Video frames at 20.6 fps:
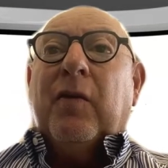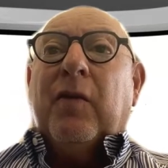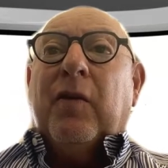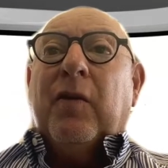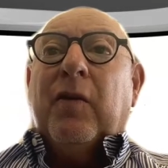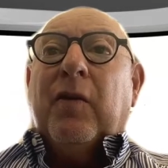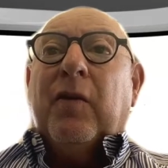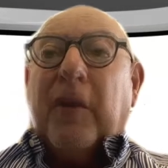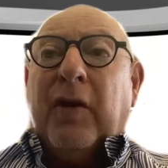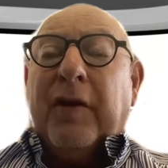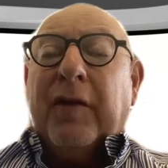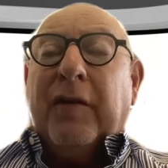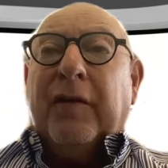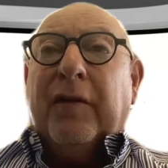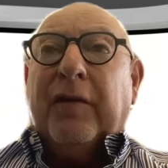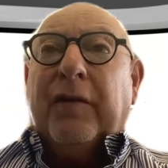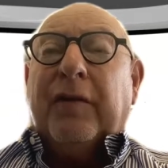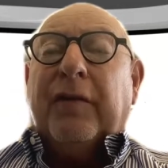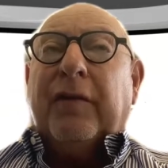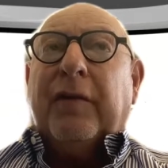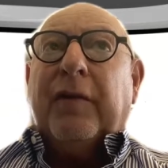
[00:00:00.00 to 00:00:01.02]
a lot of
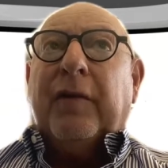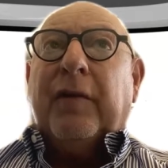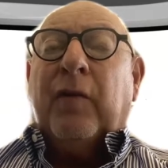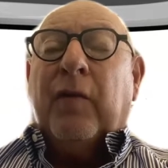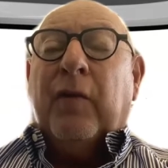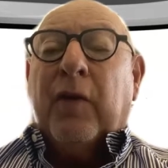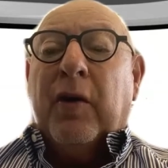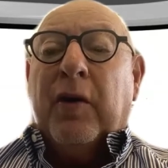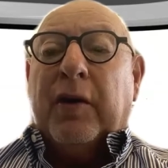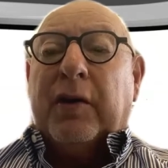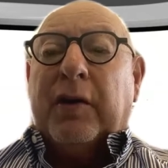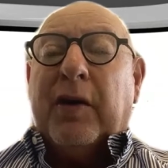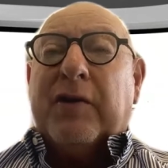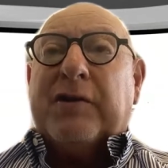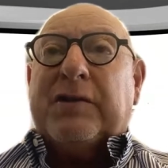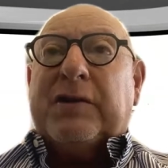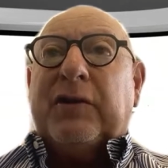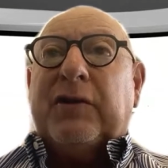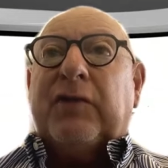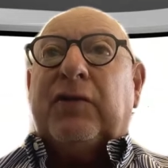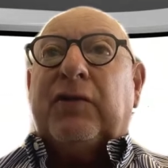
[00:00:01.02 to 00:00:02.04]
work
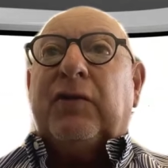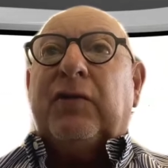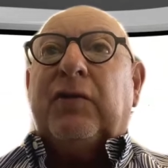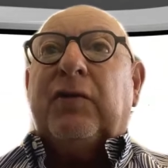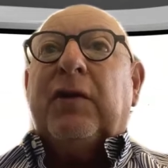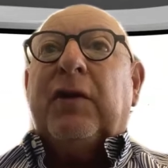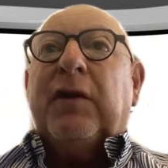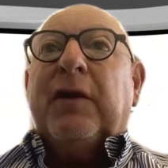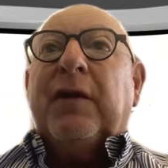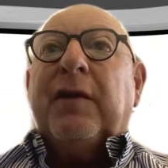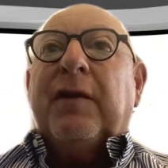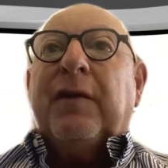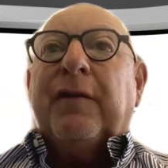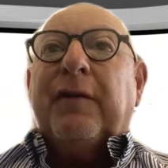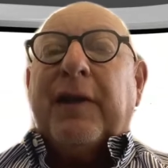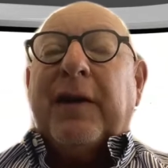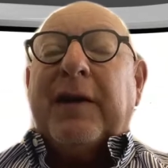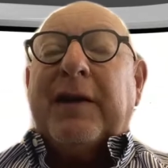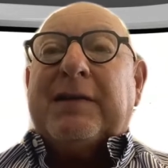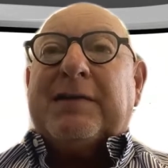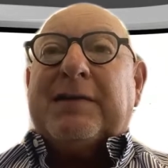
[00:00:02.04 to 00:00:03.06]
goes into
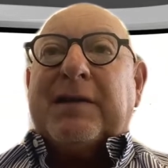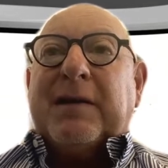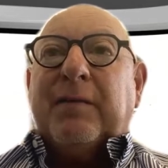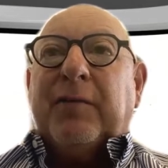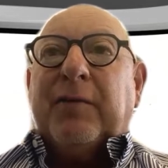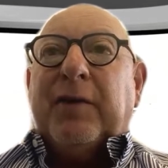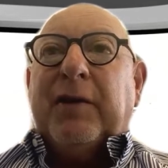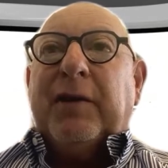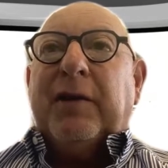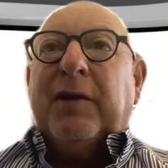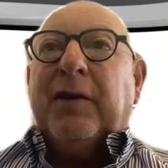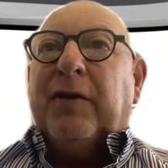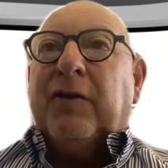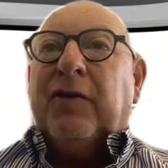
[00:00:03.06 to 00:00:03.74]
finding somebody,